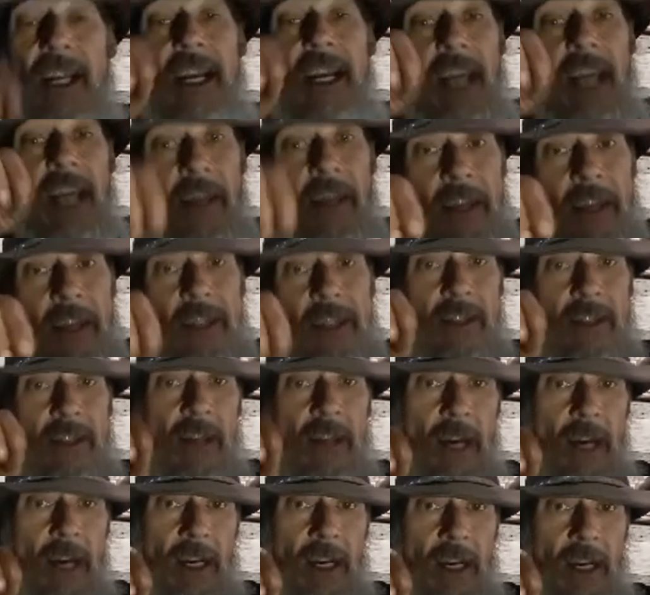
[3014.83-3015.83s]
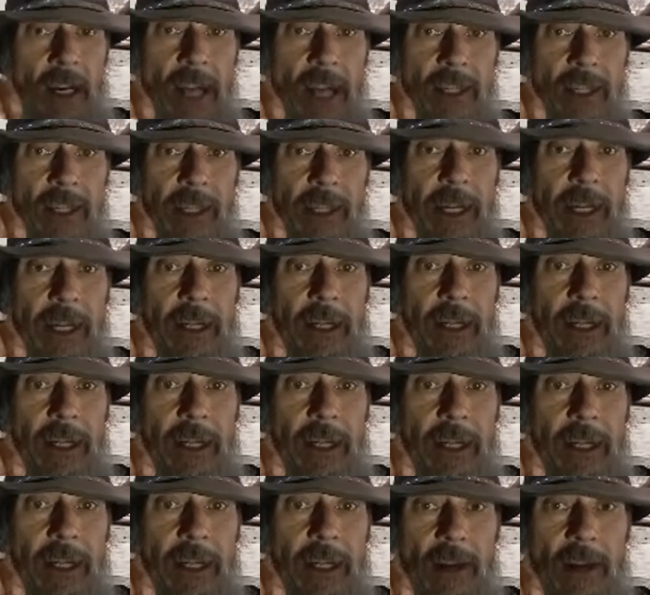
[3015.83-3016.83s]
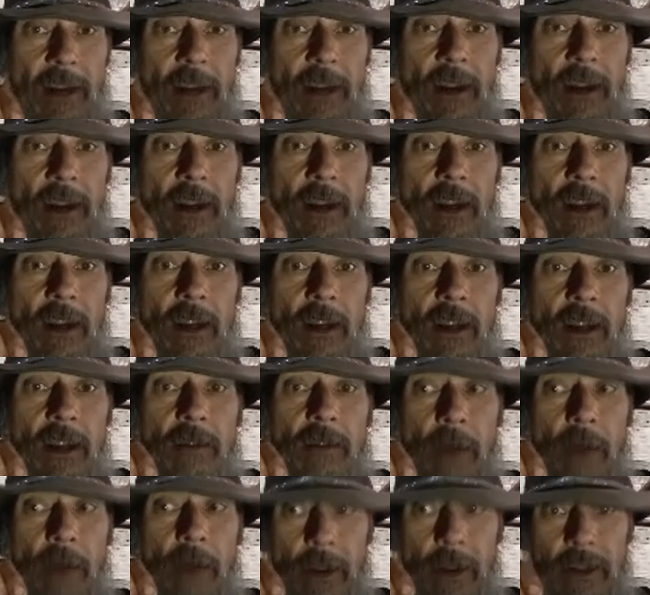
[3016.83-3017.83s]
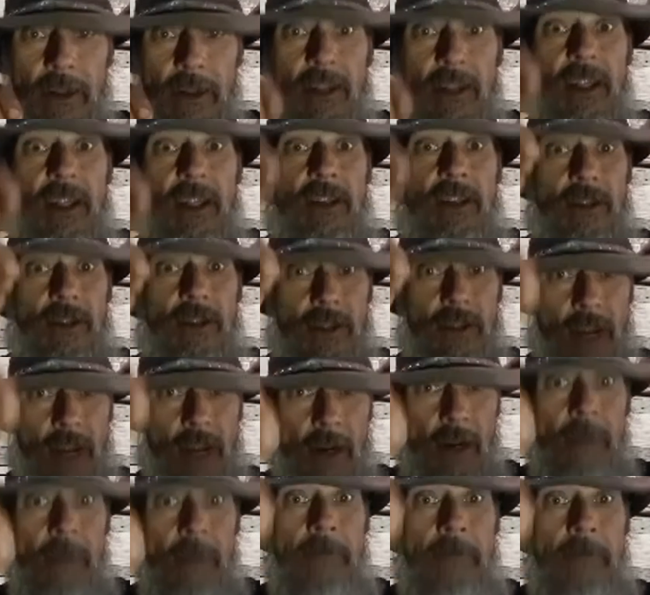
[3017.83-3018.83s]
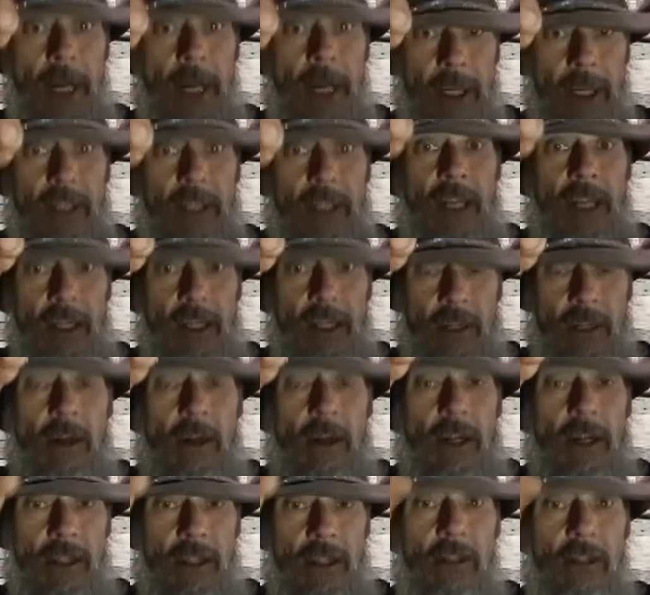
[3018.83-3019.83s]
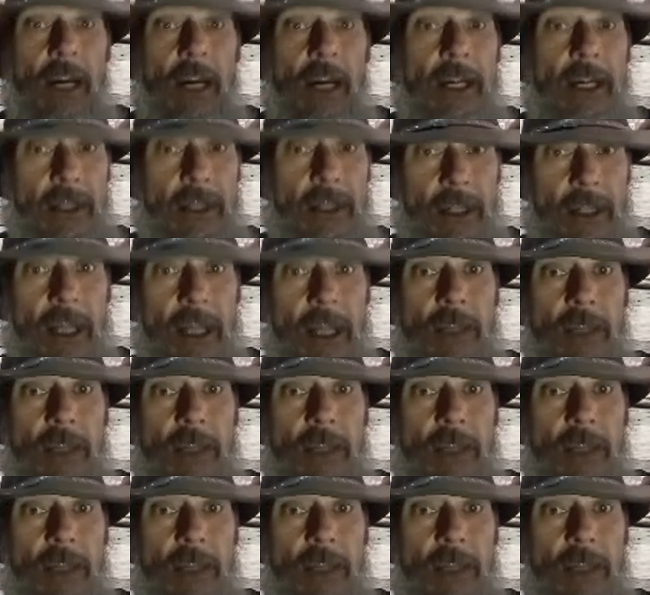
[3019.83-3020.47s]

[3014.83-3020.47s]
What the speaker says: And this is not an isolated state. Brothers and sisters, there are many states across the United States